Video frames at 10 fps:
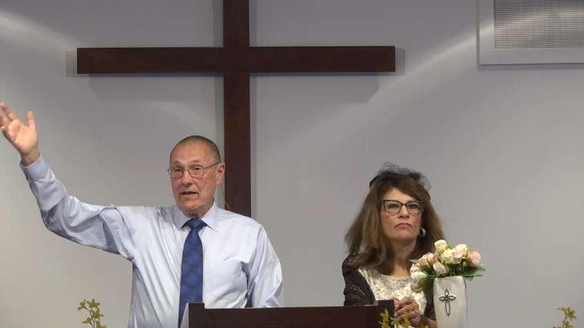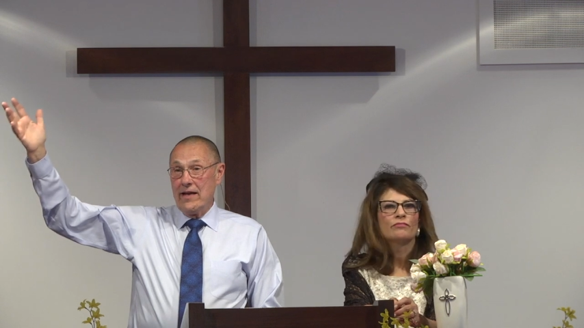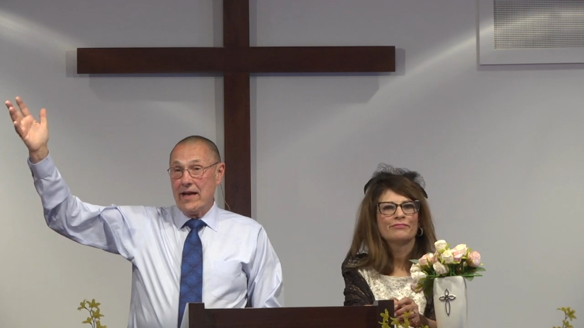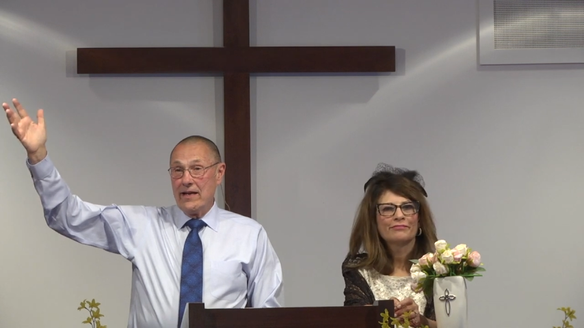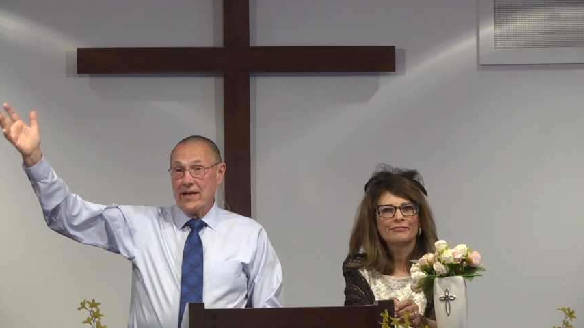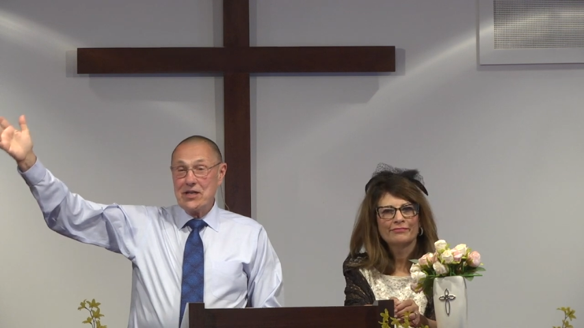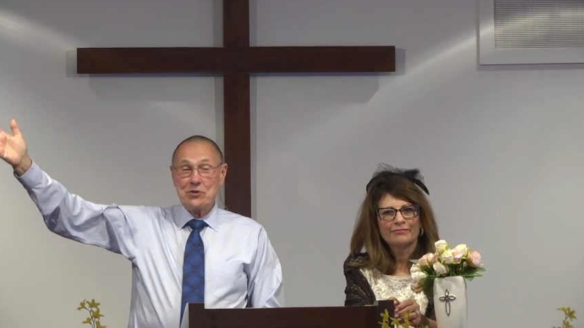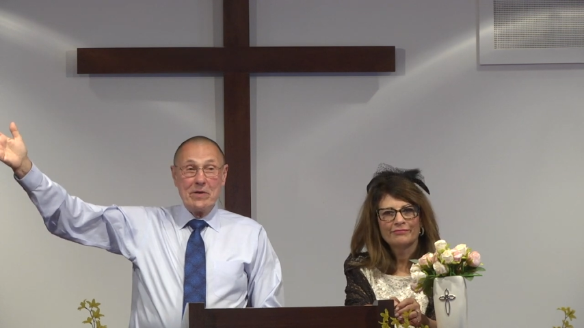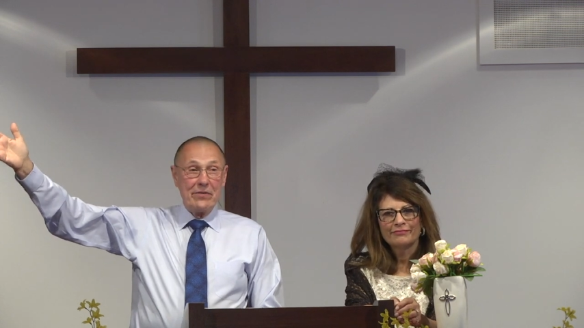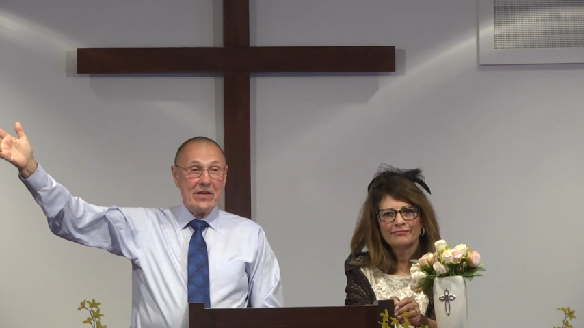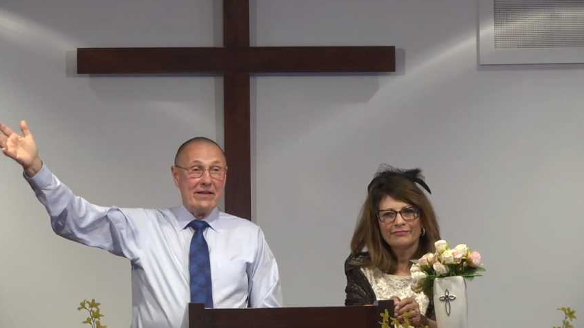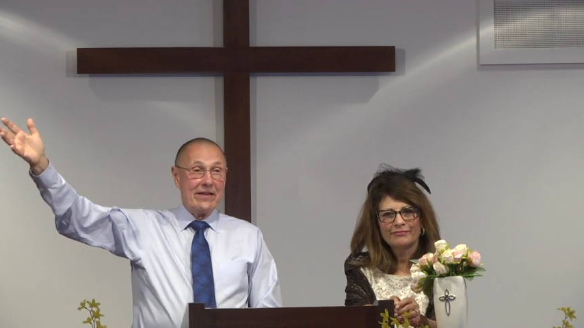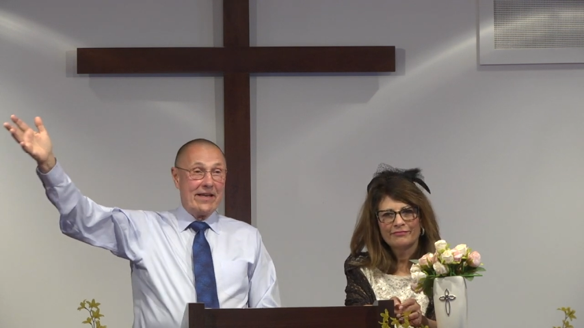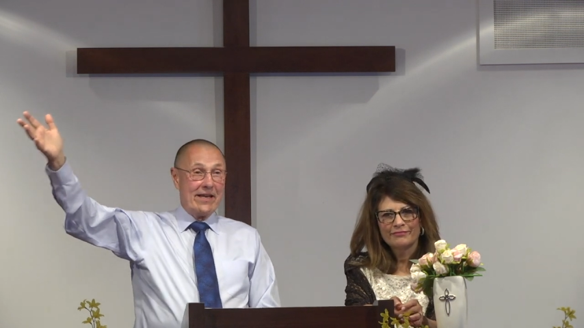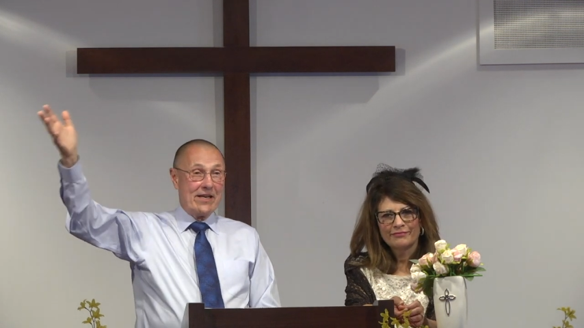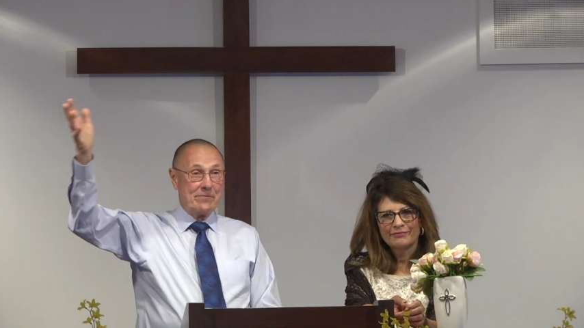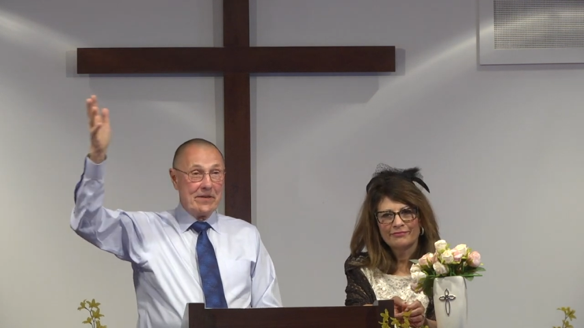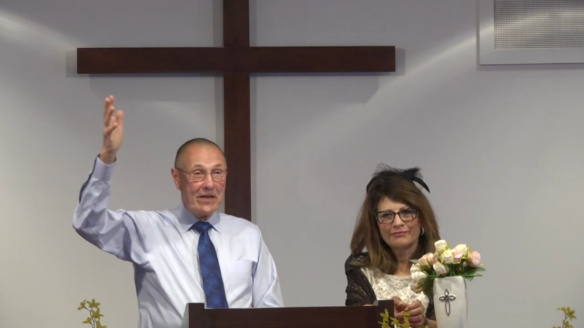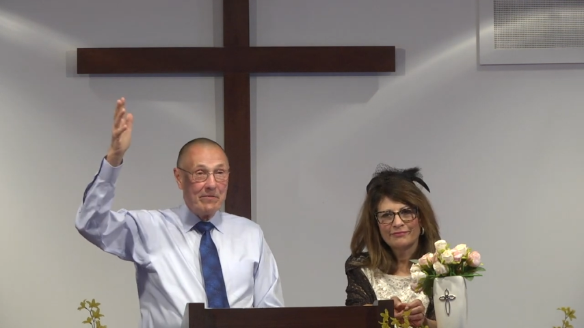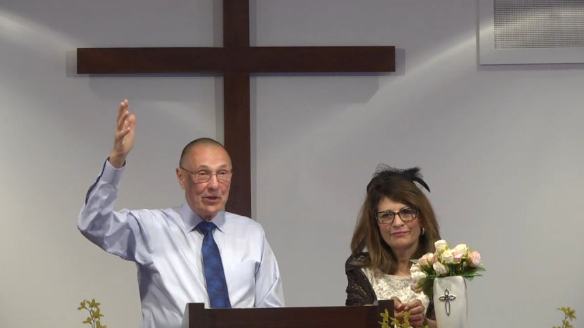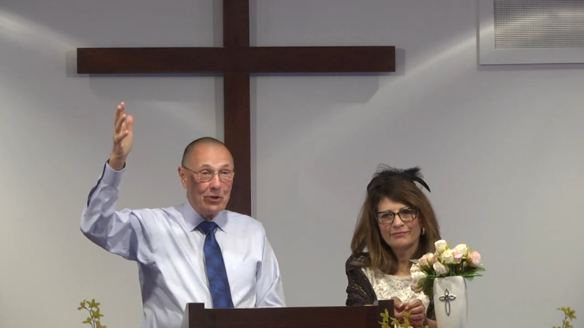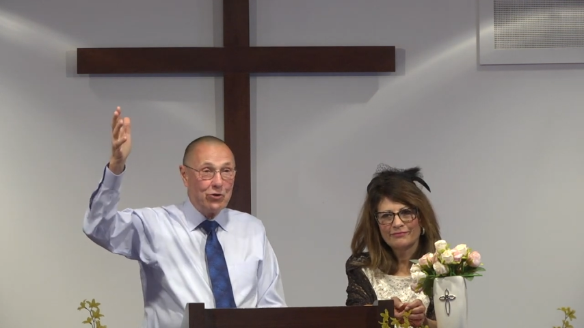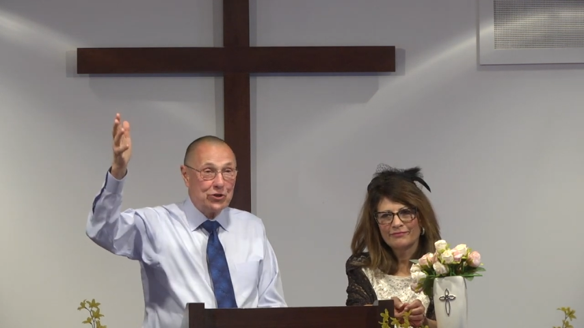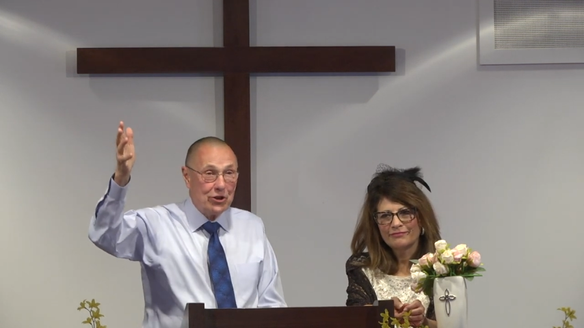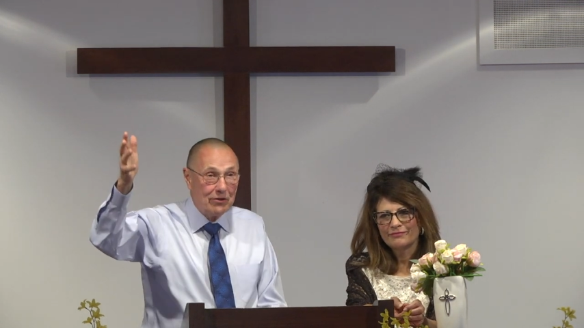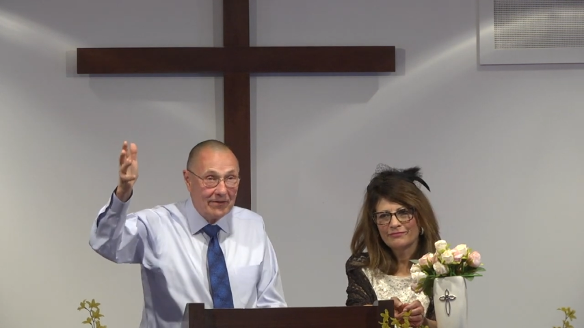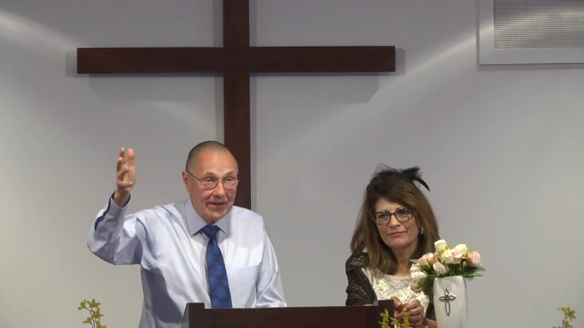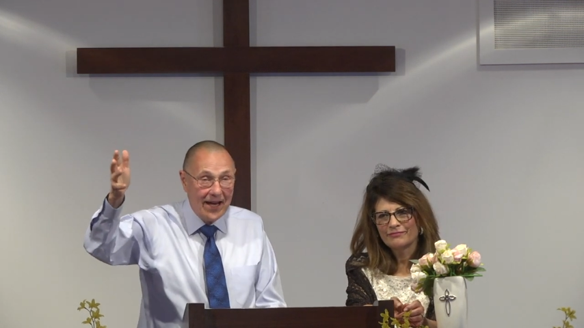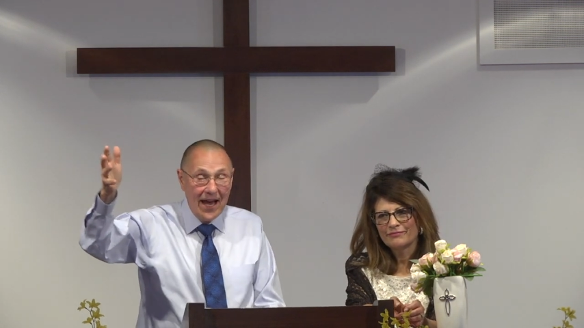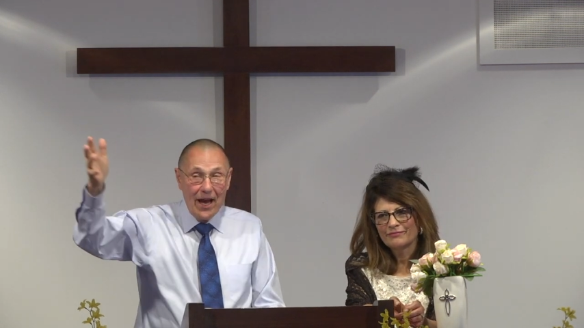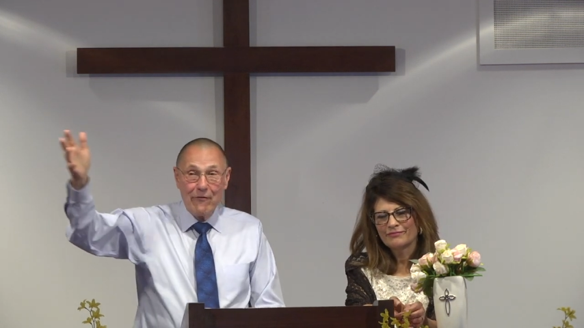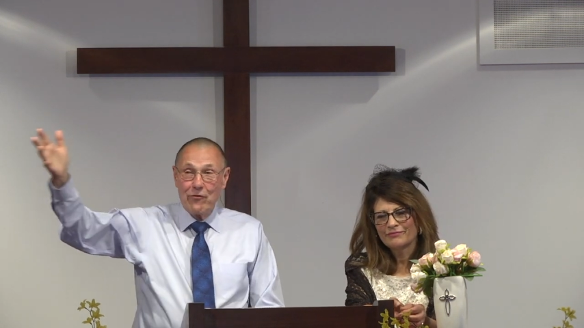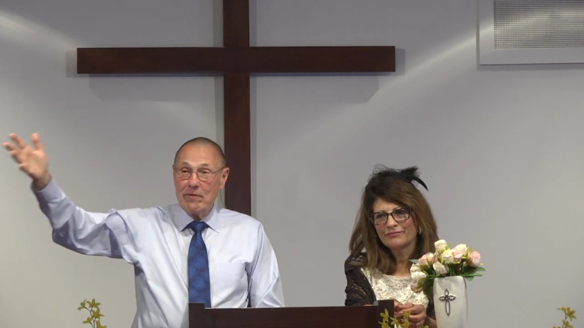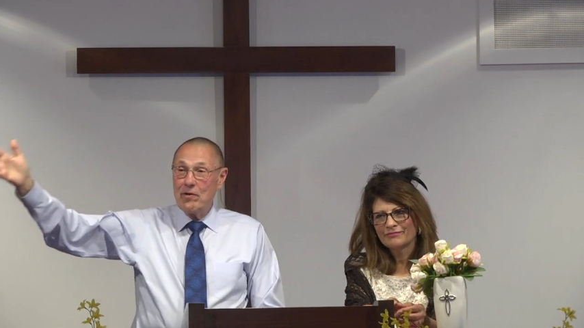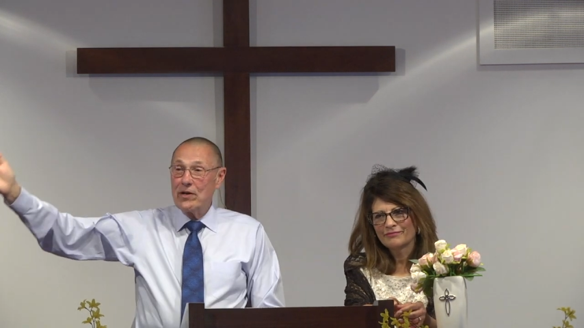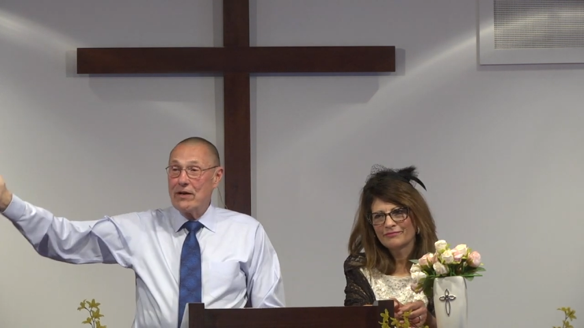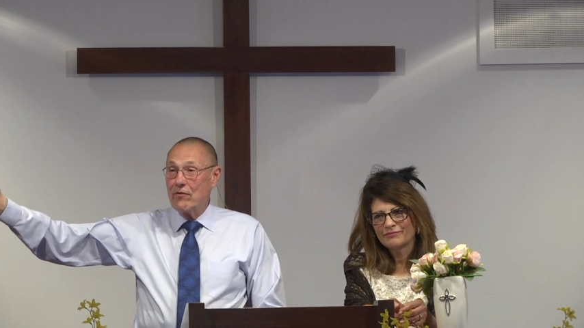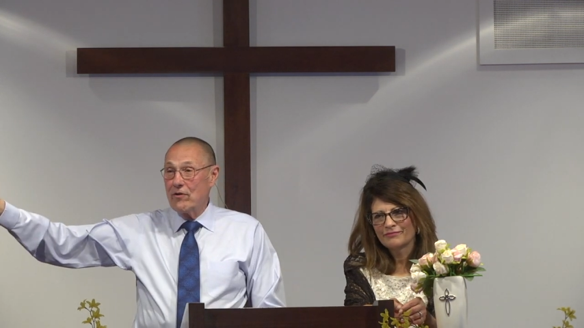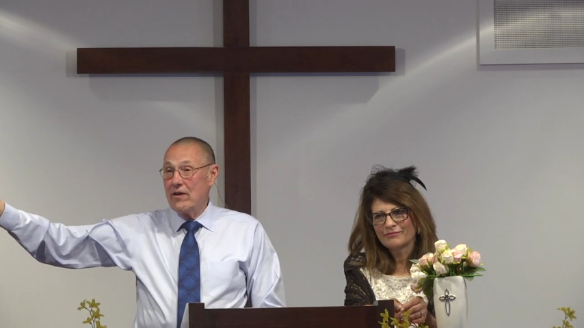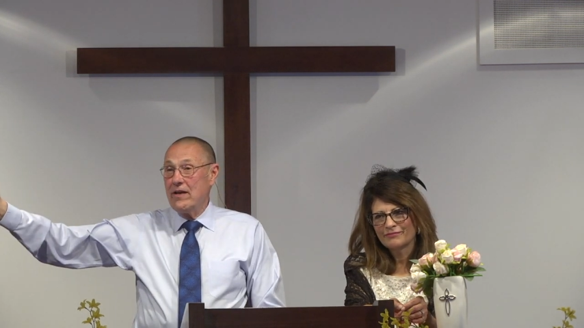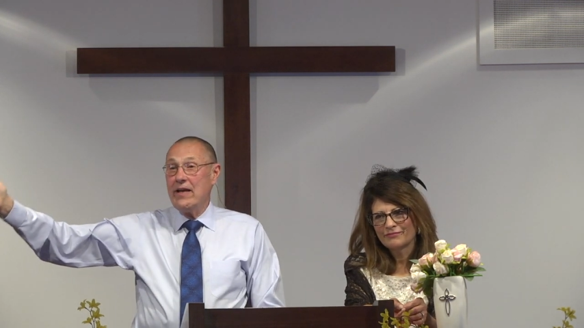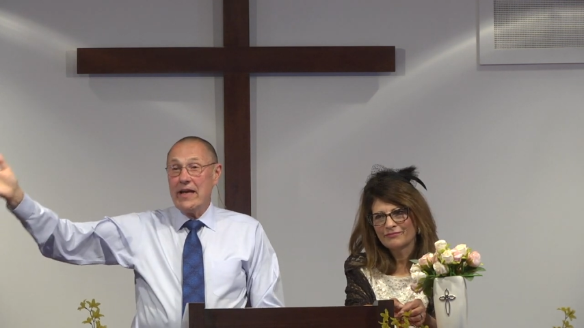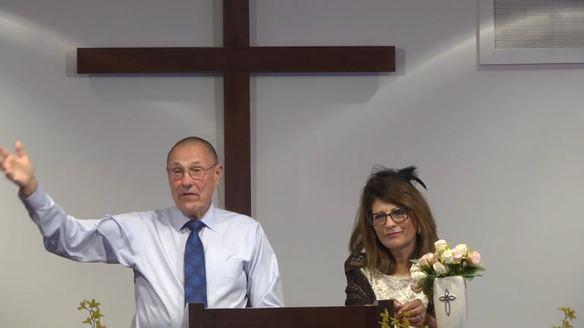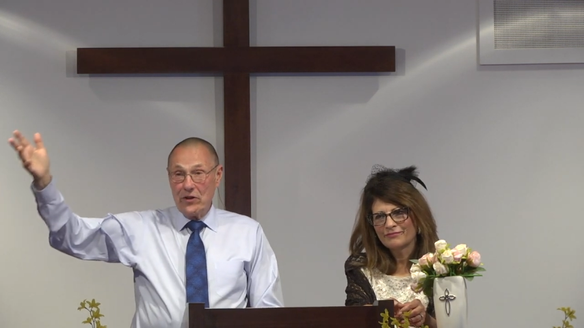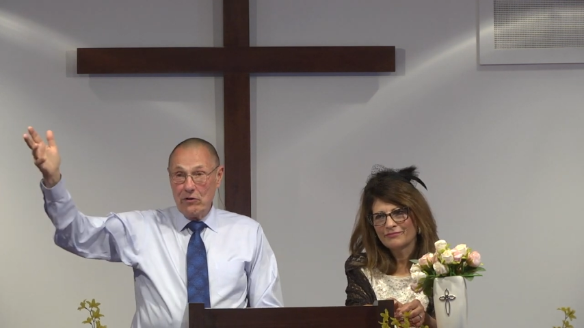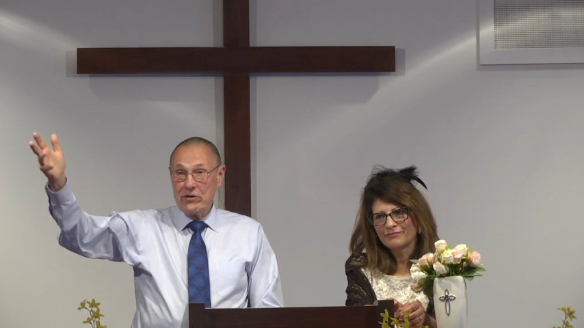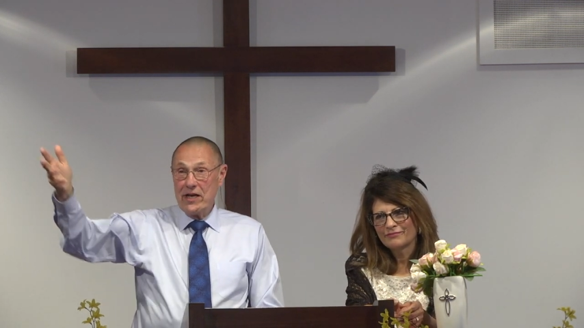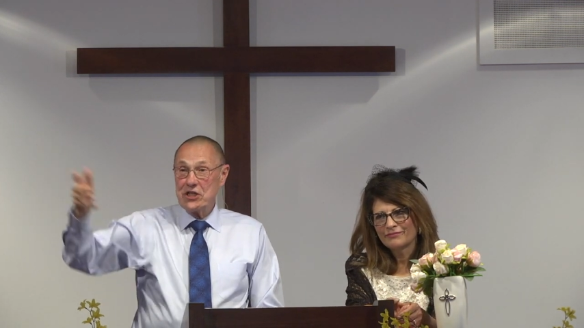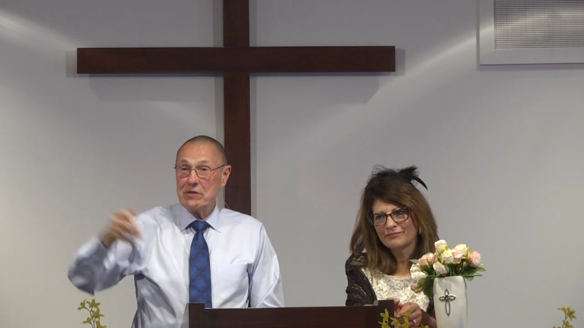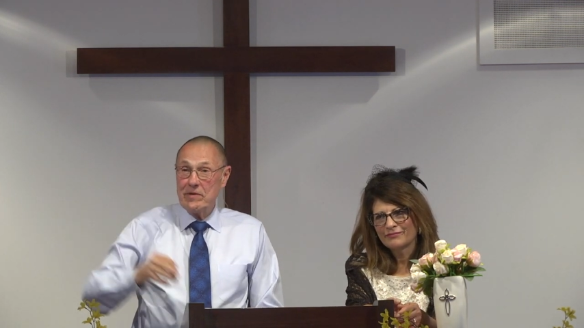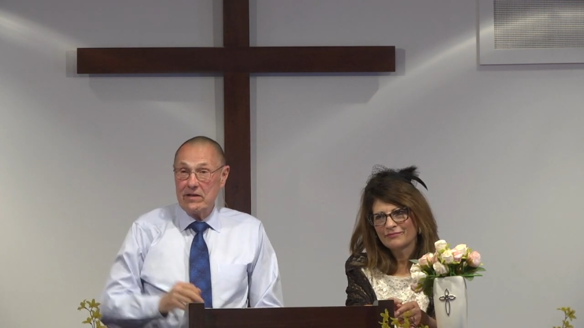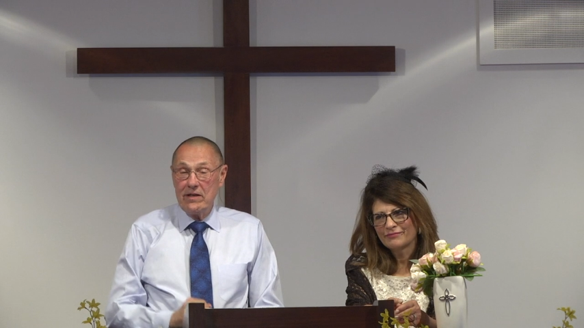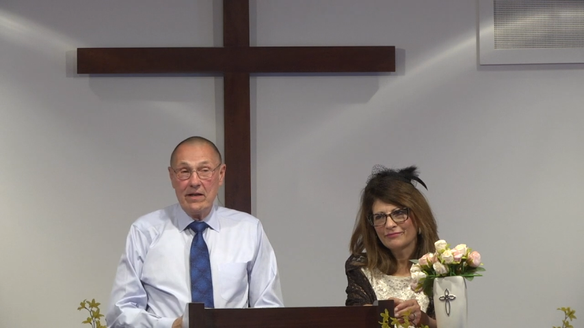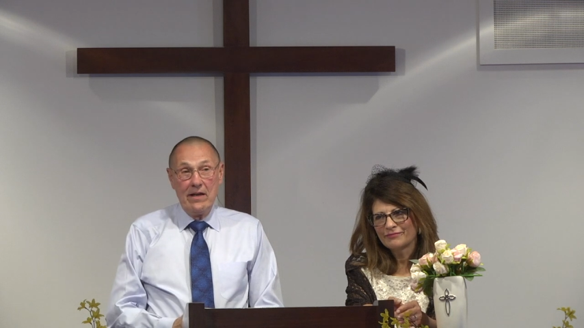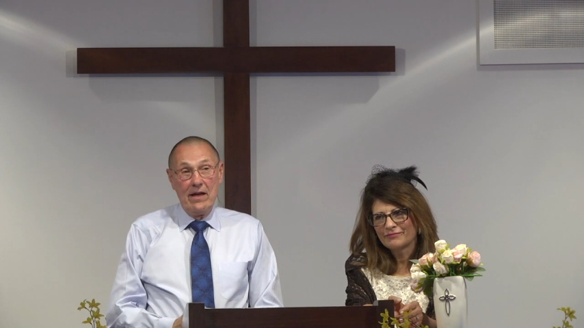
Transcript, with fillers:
Speaker 1: And lest we think that he has become delusional, every believer in the New Testament